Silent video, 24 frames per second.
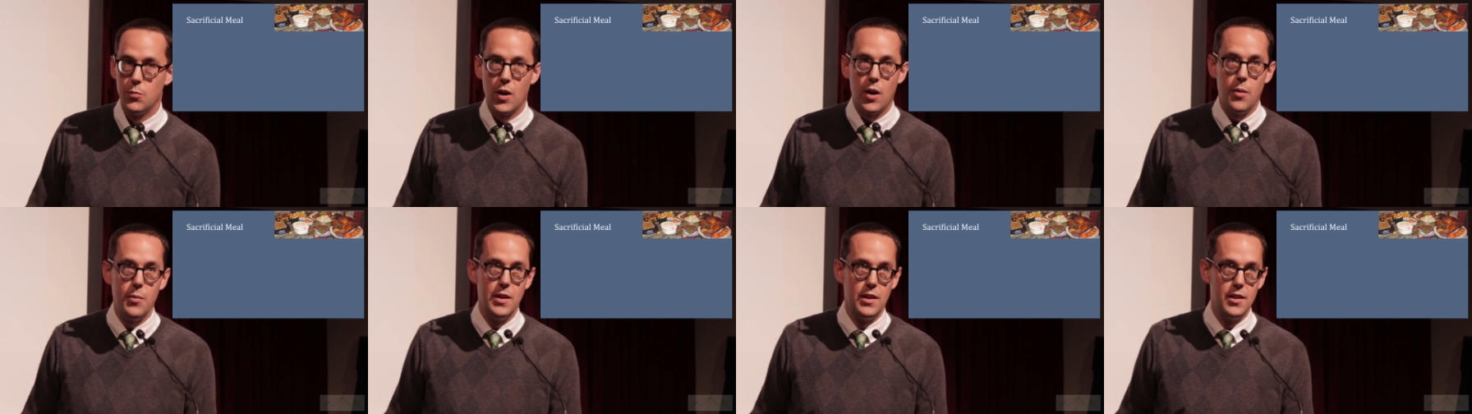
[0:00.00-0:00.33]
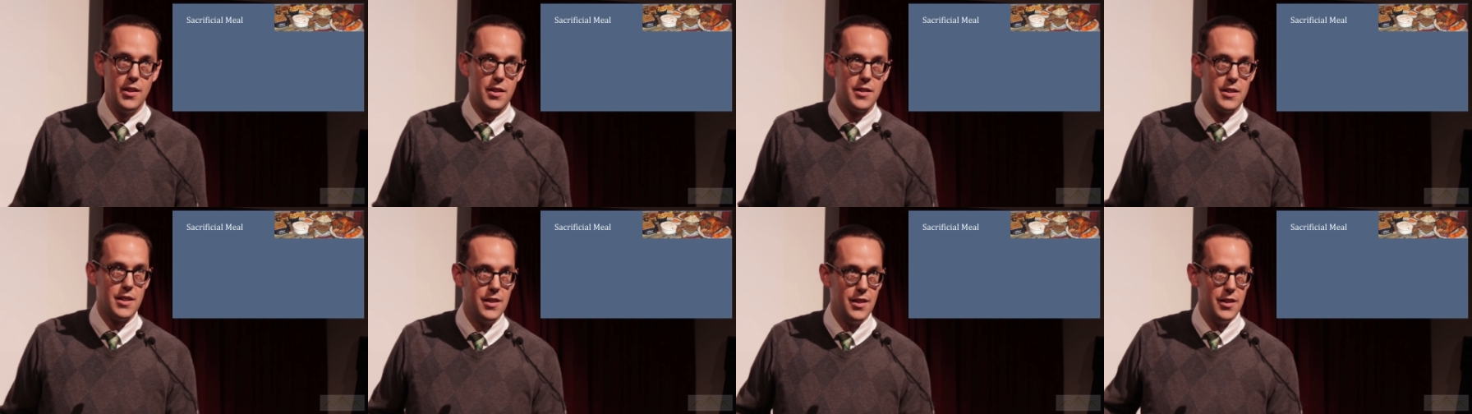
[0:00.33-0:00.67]
It probably
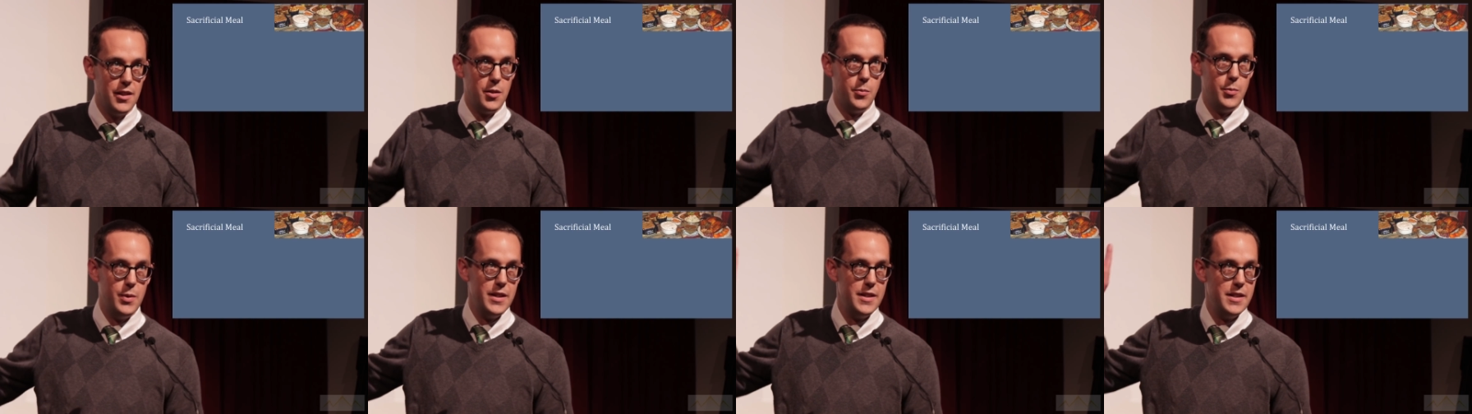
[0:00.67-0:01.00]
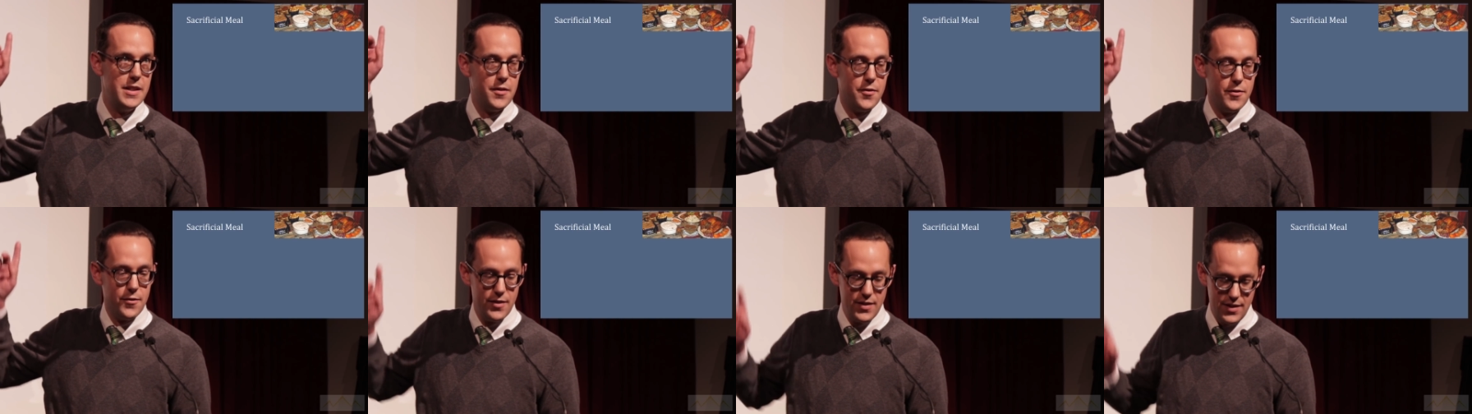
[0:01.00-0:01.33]
looked a little
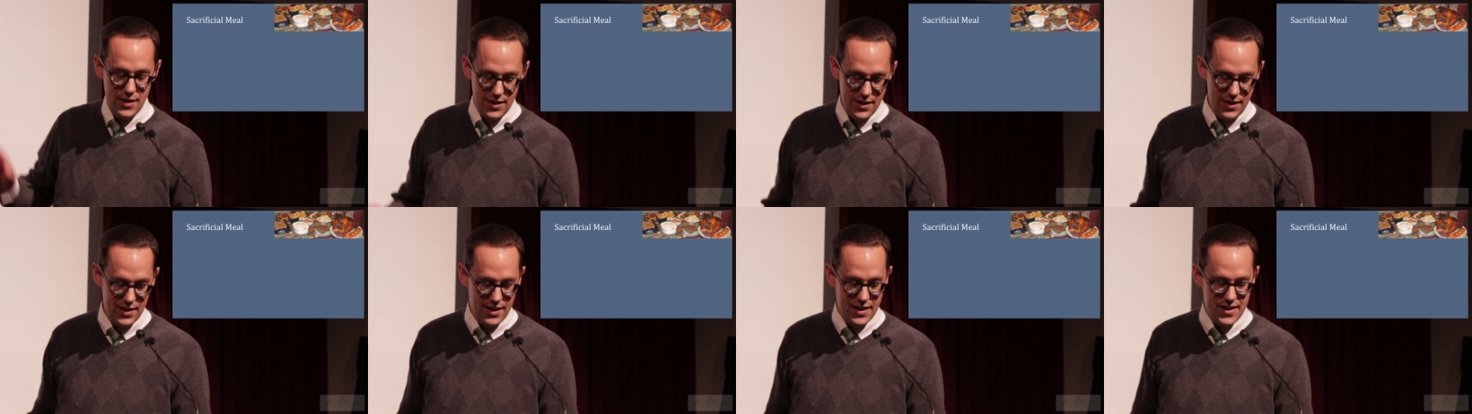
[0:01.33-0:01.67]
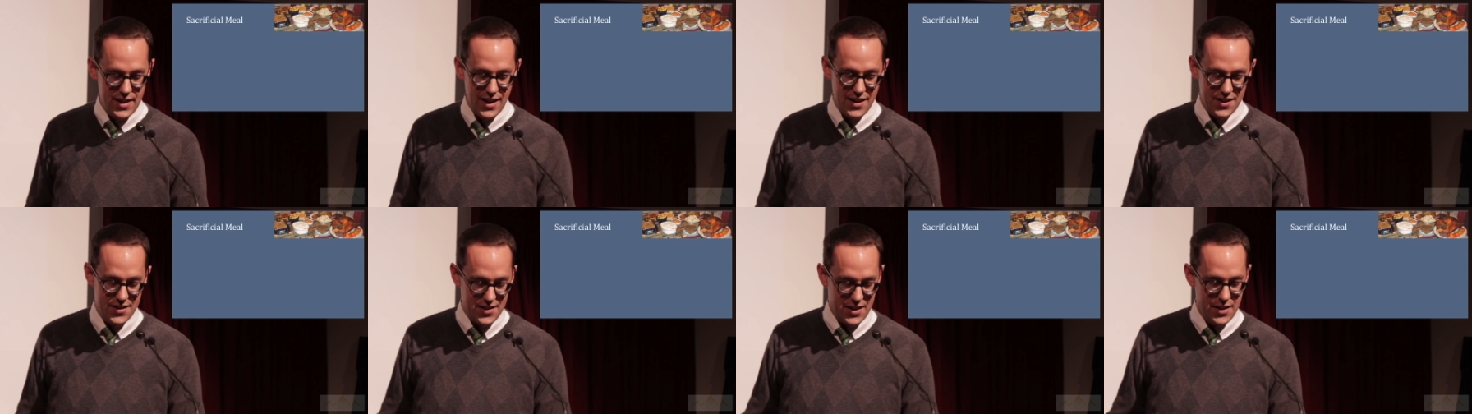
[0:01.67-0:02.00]
bit different than the
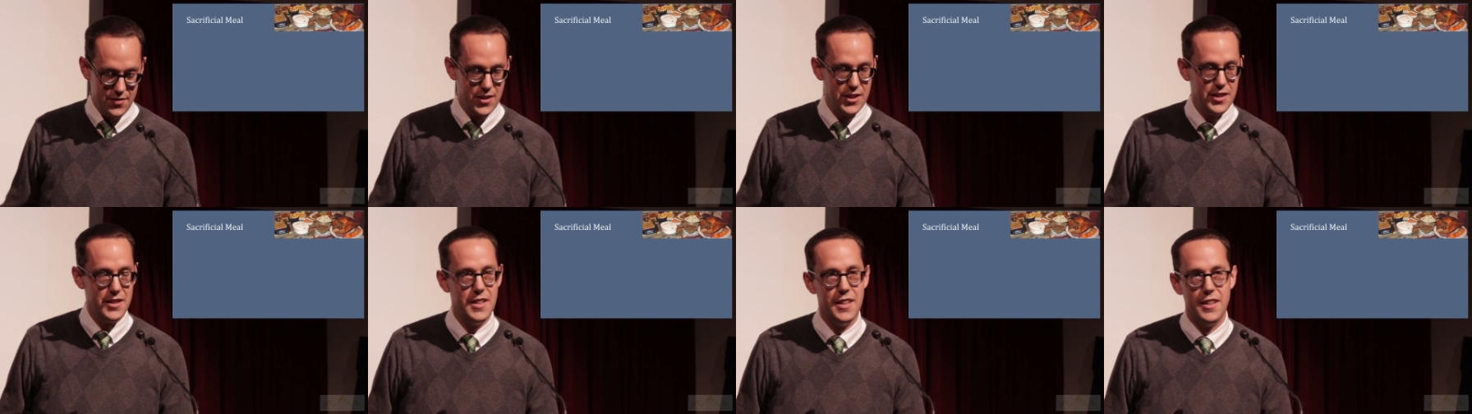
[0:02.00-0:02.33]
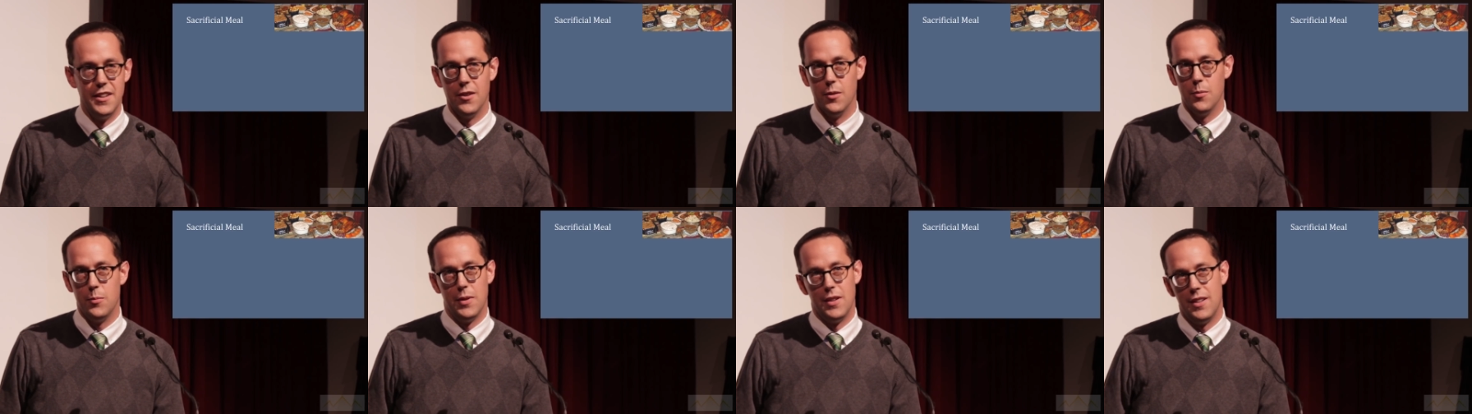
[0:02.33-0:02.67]
Thanksgiving
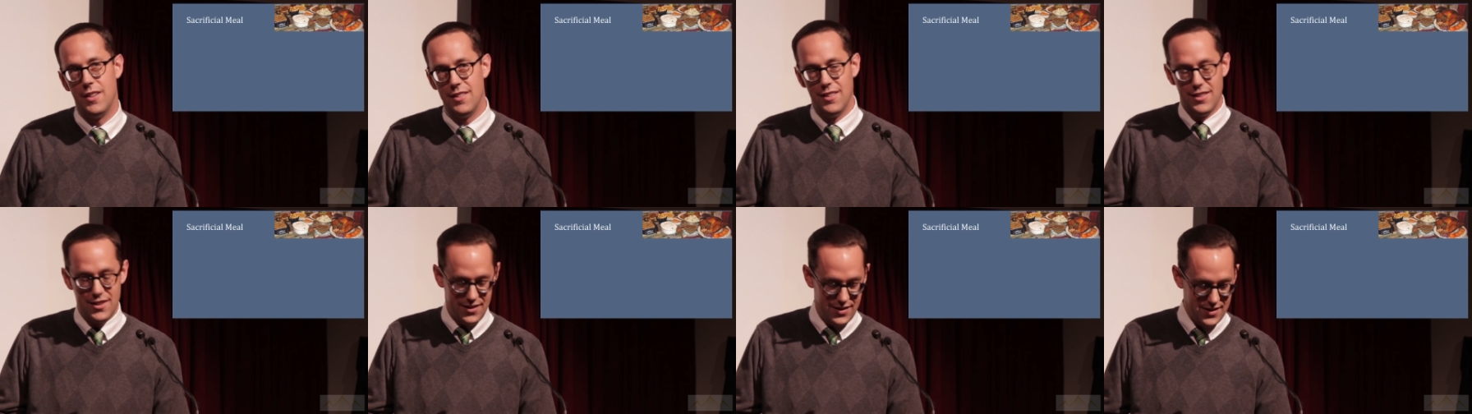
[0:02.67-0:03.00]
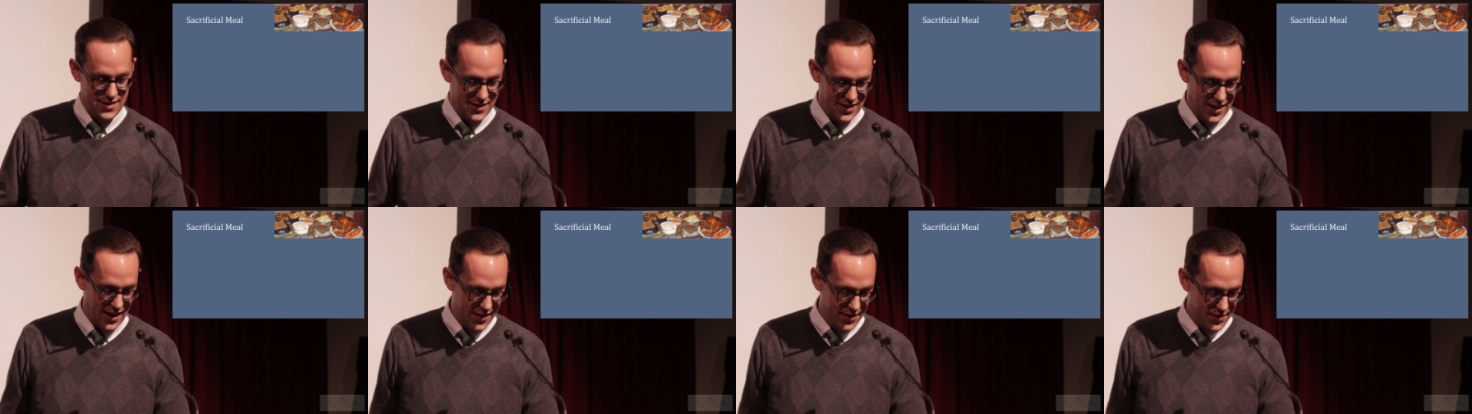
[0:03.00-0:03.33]
dinner, but it
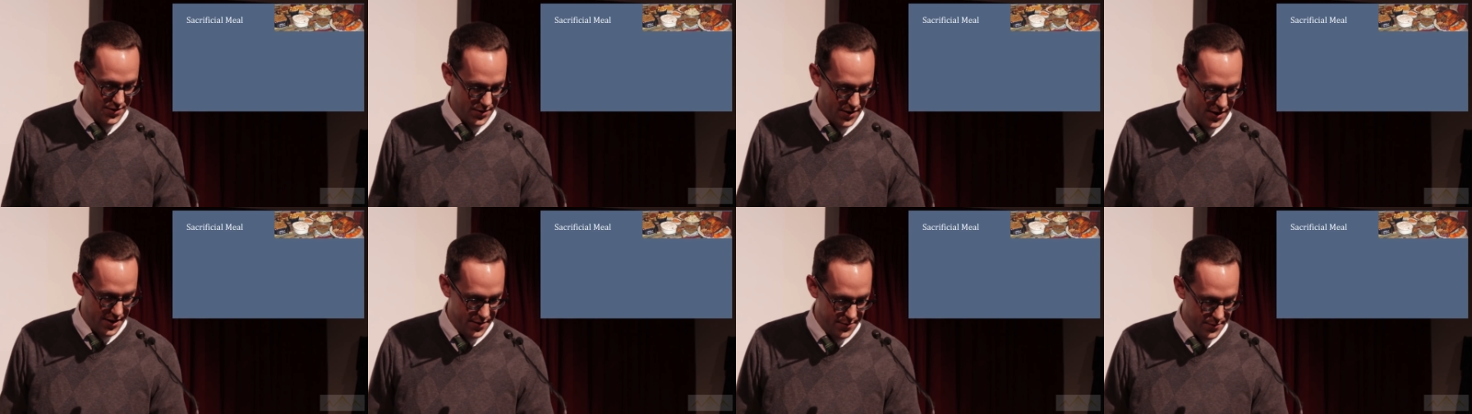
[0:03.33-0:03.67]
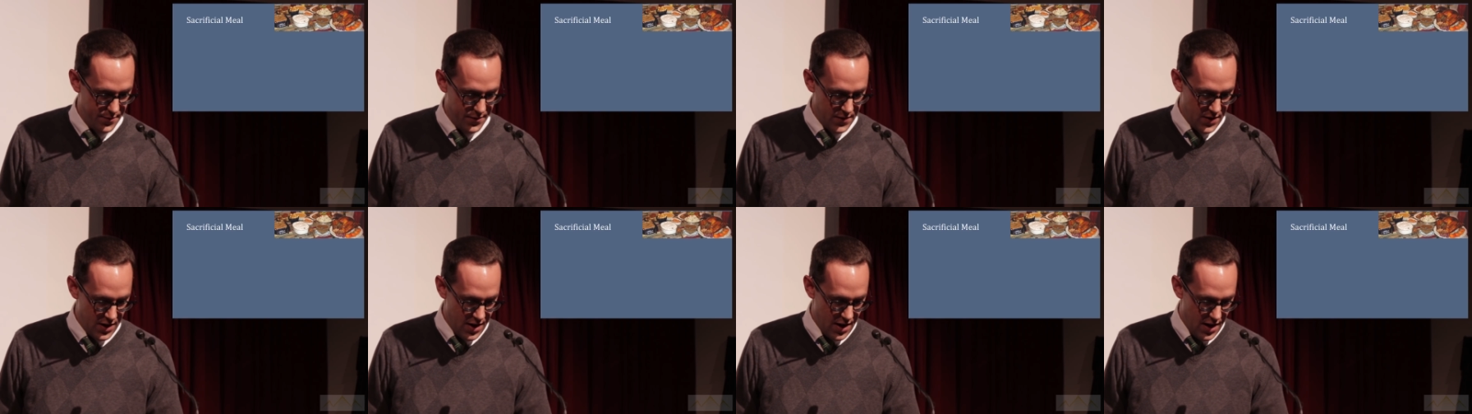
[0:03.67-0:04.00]
looked nice,
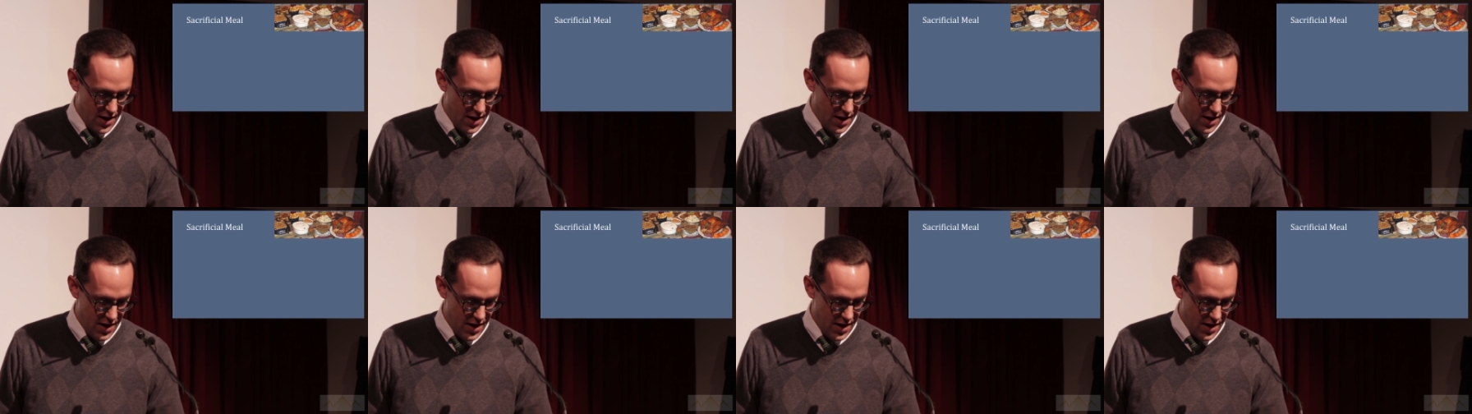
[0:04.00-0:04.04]
right?